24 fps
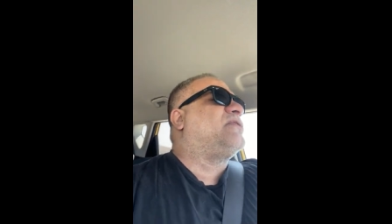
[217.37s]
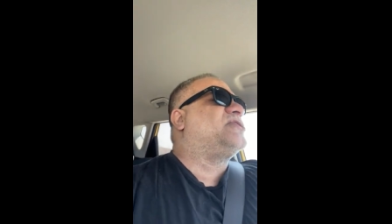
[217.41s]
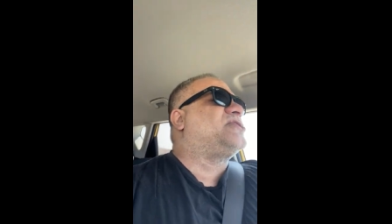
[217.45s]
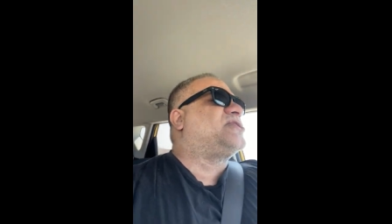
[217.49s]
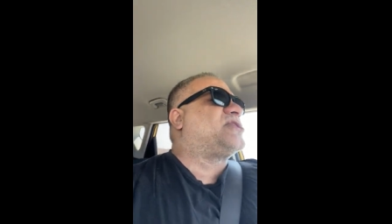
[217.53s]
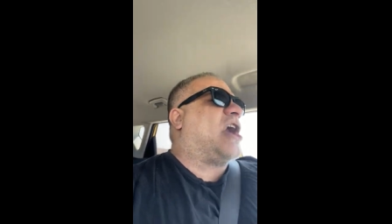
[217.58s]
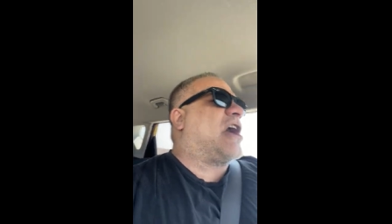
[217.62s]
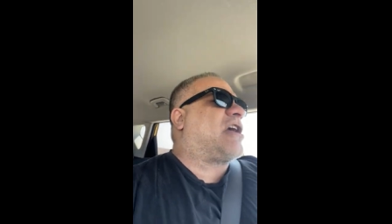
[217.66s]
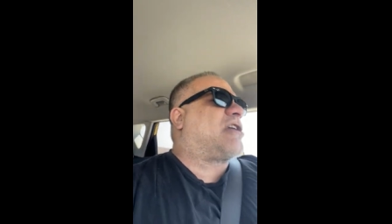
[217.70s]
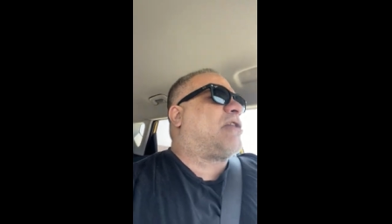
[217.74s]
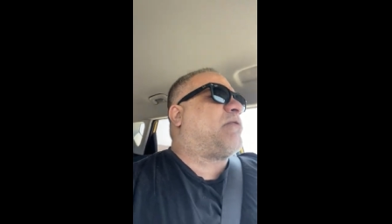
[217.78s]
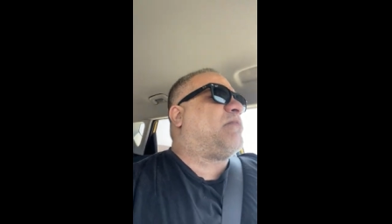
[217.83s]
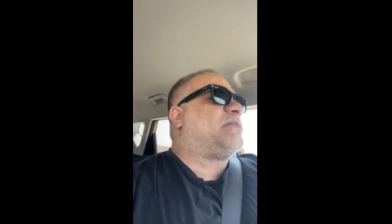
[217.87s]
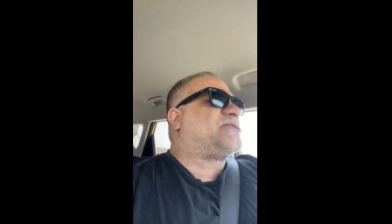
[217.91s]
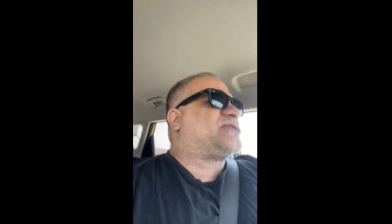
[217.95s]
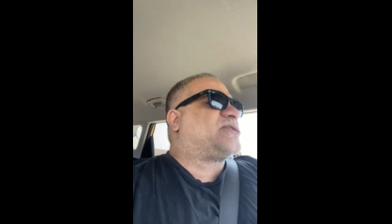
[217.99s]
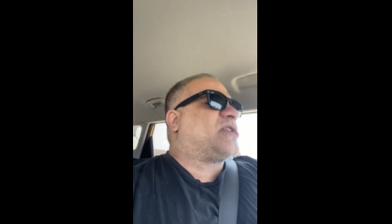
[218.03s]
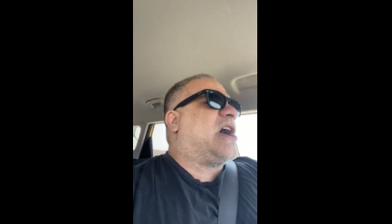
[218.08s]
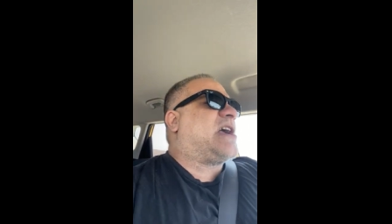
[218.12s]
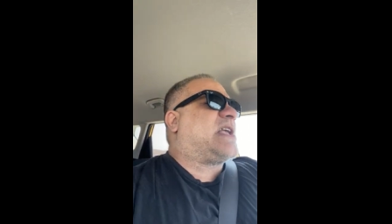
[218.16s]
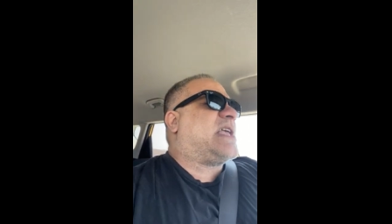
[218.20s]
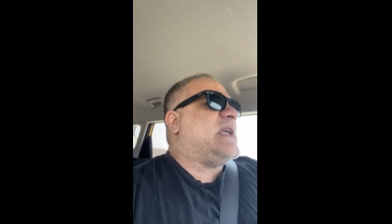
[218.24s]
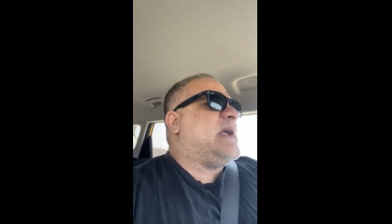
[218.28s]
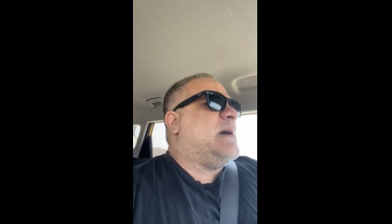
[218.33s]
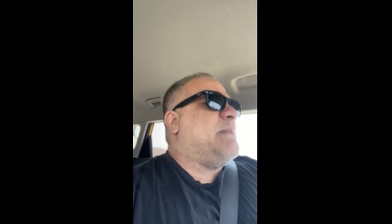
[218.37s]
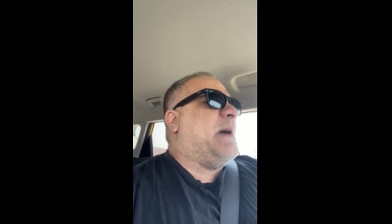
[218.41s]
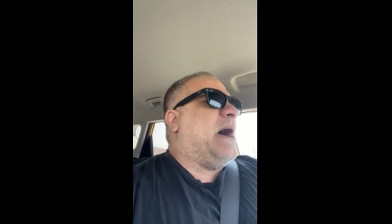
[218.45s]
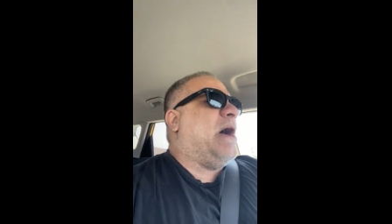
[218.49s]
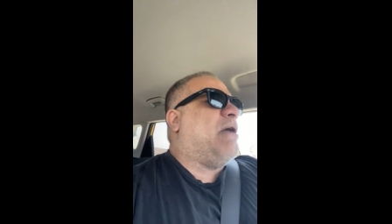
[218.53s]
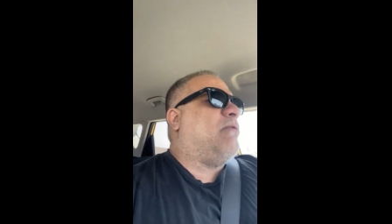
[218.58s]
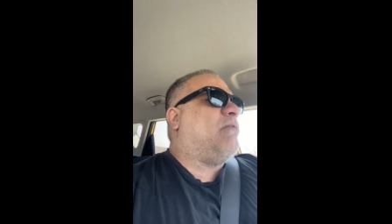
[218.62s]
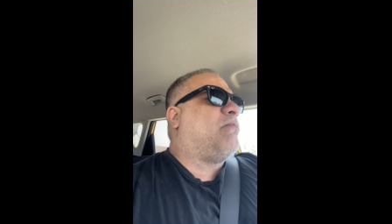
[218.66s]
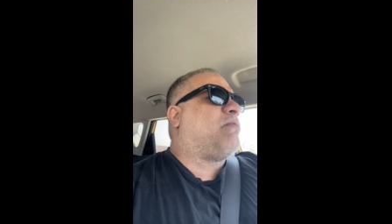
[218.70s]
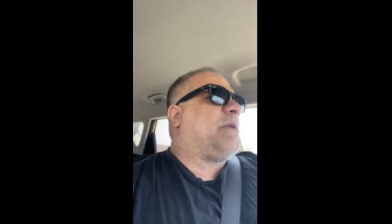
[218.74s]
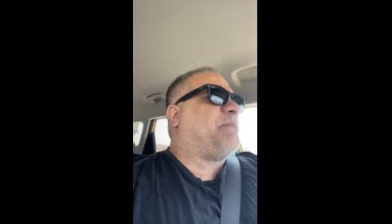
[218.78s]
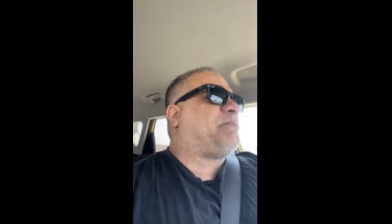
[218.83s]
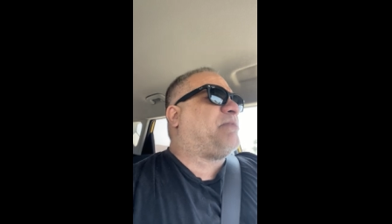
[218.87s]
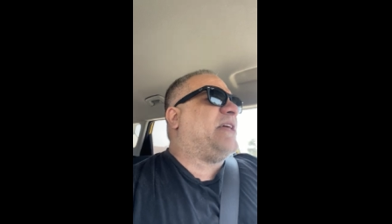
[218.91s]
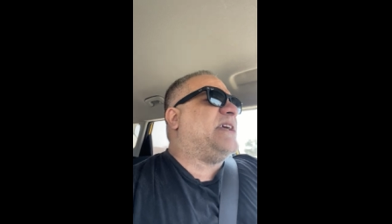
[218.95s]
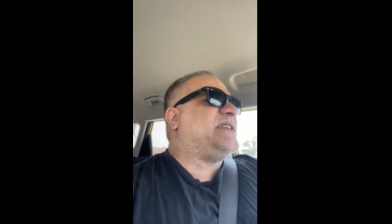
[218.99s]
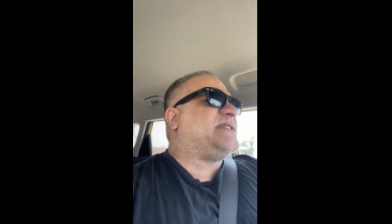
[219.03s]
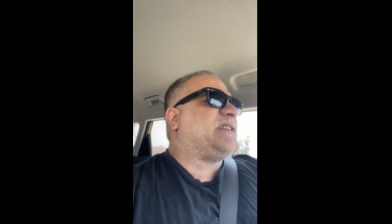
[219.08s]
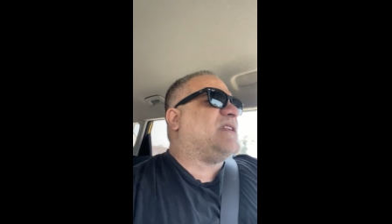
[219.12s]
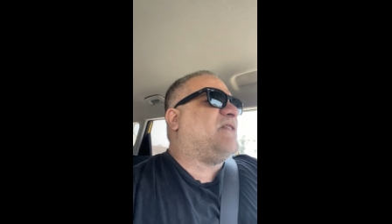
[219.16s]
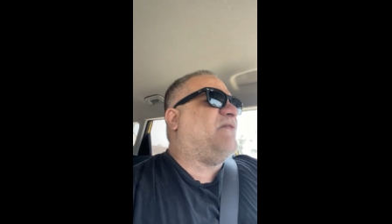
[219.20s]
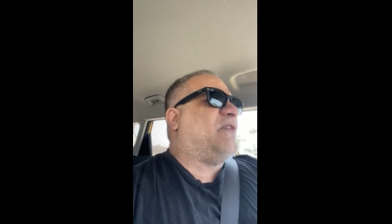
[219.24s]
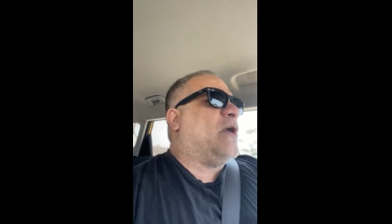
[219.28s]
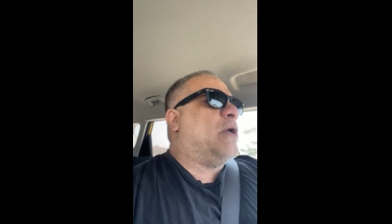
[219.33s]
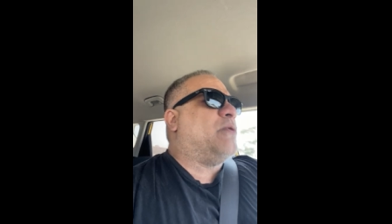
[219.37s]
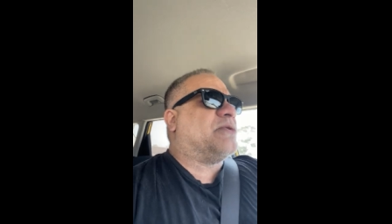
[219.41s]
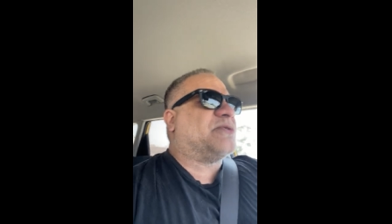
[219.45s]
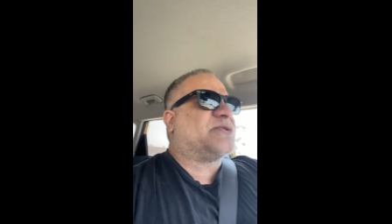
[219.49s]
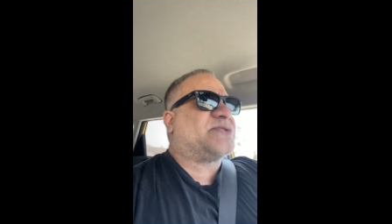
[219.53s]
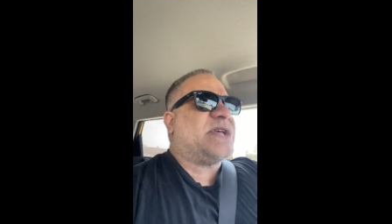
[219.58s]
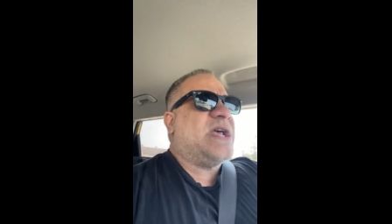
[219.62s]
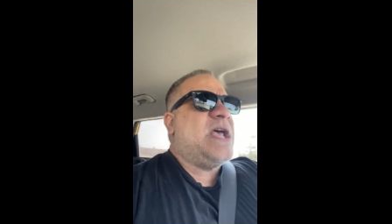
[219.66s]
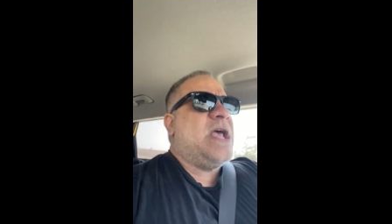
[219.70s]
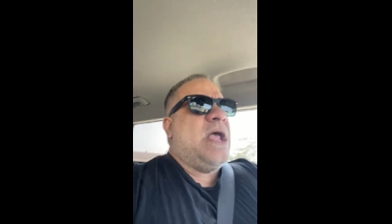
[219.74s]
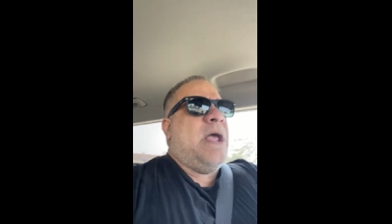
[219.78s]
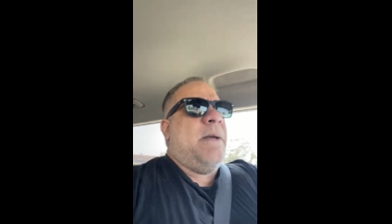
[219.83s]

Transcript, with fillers: tucker was talking about replacing voters